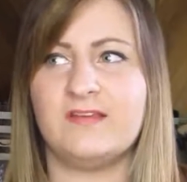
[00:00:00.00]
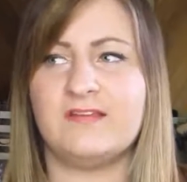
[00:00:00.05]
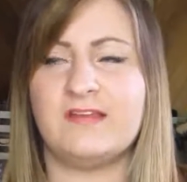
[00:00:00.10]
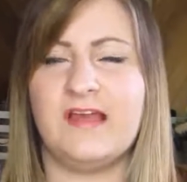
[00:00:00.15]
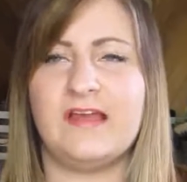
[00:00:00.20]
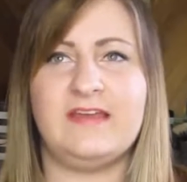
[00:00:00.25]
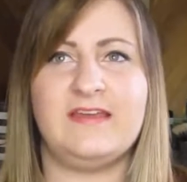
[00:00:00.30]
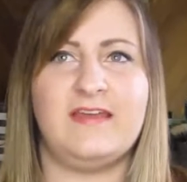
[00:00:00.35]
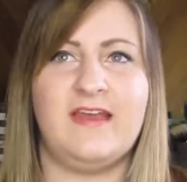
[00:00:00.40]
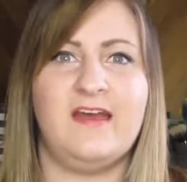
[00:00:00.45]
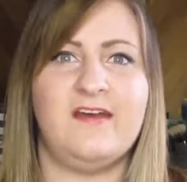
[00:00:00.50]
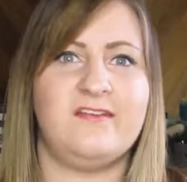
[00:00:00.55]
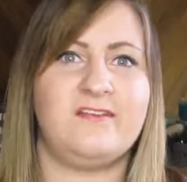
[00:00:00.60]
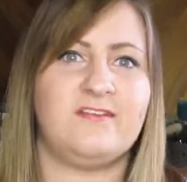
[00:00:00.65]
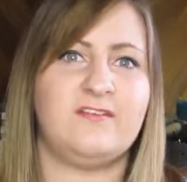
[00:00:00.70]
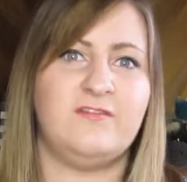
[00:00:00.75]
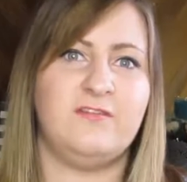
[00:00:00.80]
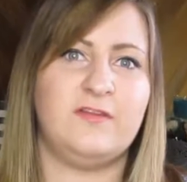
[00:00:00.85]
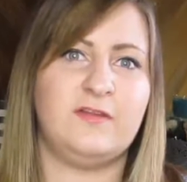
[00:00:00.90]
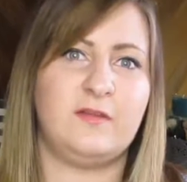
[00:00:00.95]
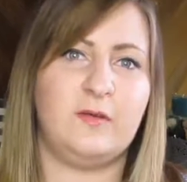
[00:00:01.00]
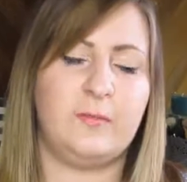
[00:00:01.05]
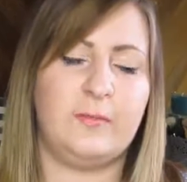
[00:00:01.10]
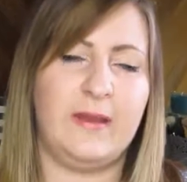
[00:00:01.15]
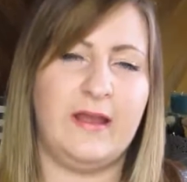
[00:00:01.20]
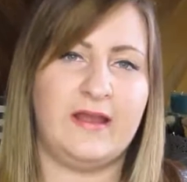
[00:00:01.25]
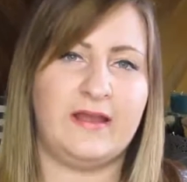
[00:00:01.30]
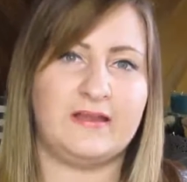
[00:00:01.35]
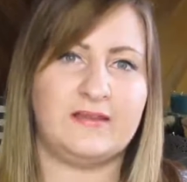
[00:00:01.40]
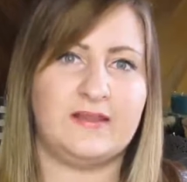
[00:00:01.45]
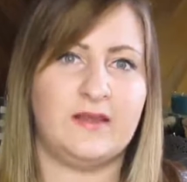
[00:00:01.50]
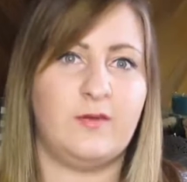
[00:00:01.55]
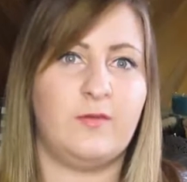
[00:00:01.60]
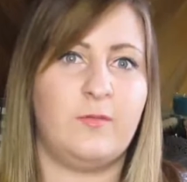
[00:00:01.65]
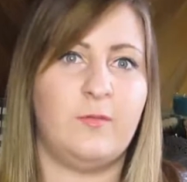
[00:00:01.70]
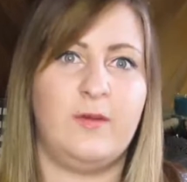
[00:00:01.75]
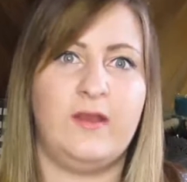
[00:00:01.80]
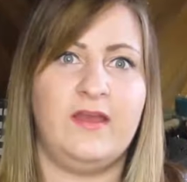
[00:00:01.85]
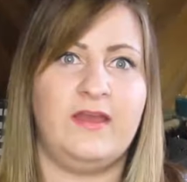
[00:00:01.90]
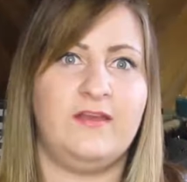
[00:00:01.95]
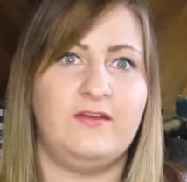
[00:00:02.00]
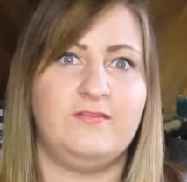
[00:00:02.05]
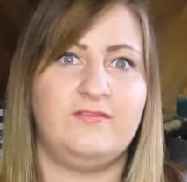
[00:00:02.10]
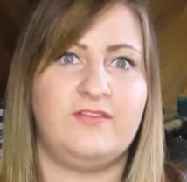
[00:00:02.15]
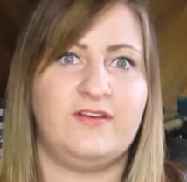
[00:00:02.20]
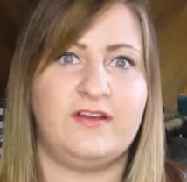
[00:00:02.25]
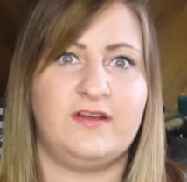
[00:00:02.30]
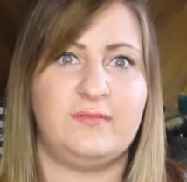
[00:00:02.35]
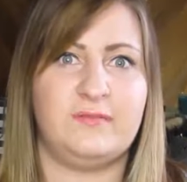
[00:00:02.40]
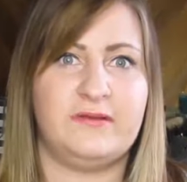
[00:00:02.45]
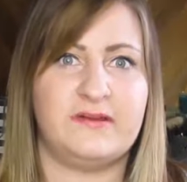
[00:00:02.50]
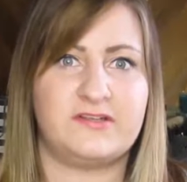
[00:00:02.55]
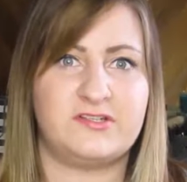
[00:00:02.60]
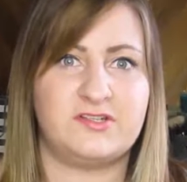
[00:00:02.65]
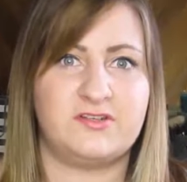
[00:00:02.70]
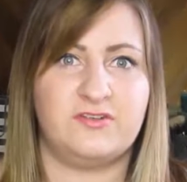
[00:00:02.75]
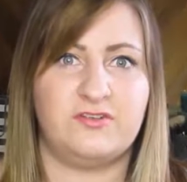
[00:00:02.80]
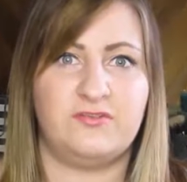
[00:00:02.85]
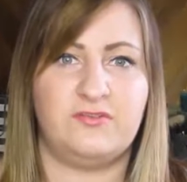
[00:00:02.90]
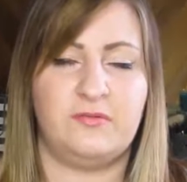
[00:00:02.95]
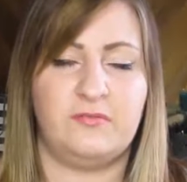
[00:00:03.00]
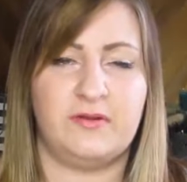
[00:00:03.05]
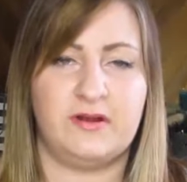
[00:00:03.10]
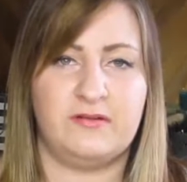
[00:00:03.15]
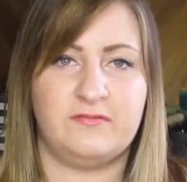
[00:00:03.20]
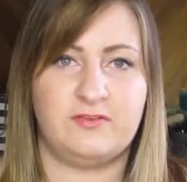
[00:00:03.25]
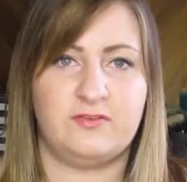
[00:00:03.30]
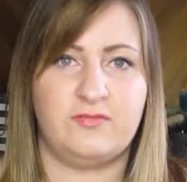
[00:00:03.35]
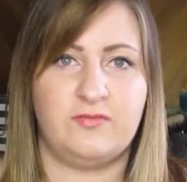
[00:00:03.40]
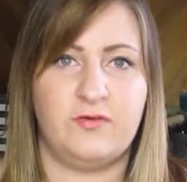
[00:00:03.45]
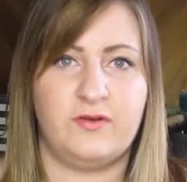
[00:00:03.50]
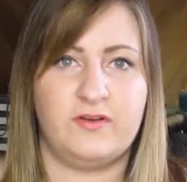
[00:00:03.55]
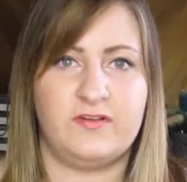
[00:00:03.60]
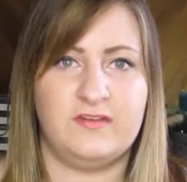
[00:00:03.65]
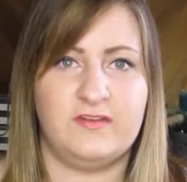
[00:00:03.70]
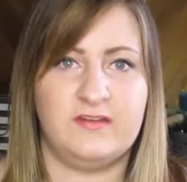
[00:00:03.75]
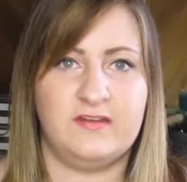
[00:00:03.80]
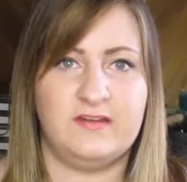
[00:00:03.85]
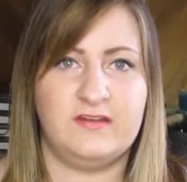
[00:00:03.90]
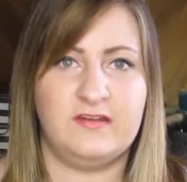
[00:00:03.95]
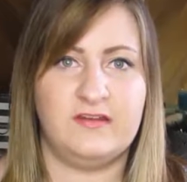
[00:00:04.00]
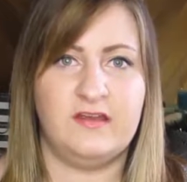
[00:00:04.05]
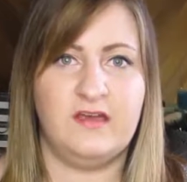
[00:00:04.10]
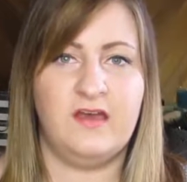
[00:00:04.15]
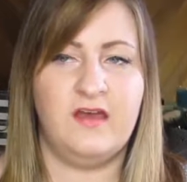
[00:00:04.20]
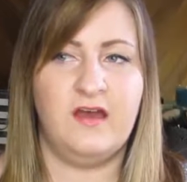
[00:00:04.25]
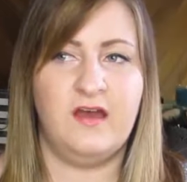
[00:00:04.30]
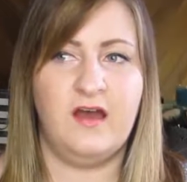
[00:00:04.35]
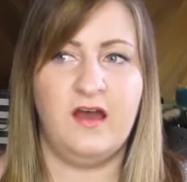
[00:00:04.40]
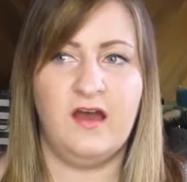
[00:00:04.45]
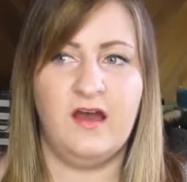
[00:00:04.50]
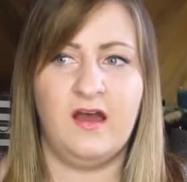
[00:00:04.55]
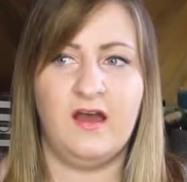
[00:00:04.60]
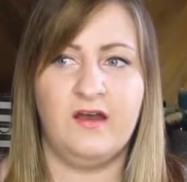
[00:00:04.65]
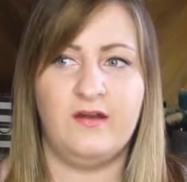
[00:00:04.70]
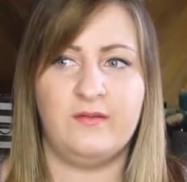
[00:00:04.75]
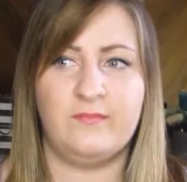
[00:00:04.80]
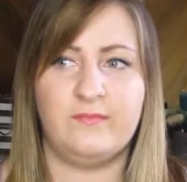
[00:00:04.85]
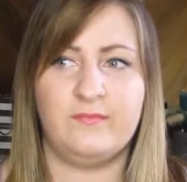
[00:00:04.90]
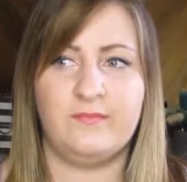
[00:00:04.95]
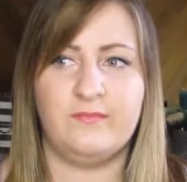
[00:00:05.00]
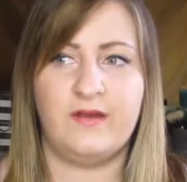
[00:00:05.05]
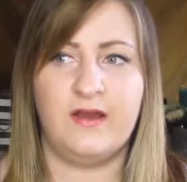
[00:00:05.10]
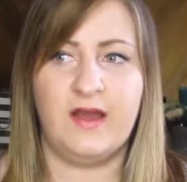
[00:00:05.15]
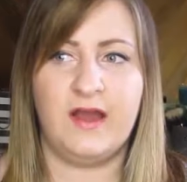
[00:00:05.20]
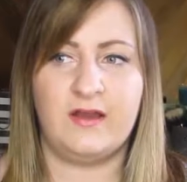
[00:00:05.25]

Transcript: like yes if you look back at like way freaking pictures from when I was 14 um,